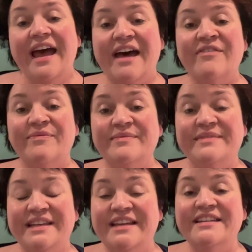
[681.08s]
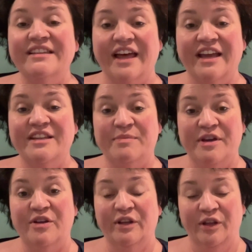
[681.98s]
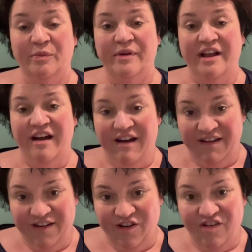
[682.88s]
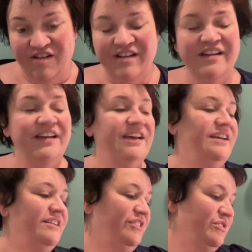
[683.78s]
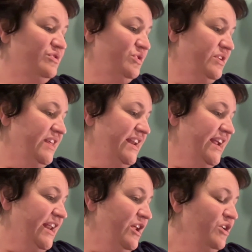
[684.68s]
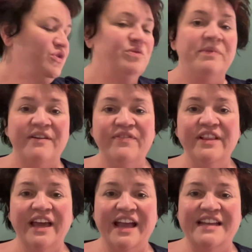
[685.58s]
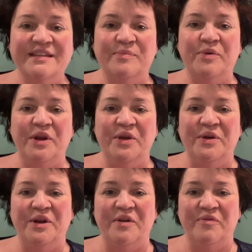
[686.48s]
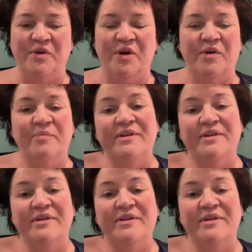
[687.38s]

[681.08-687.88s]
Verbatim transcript: I tend to like to be on a little bit higher, closer to that 800, but I feel like I did pretty good overall.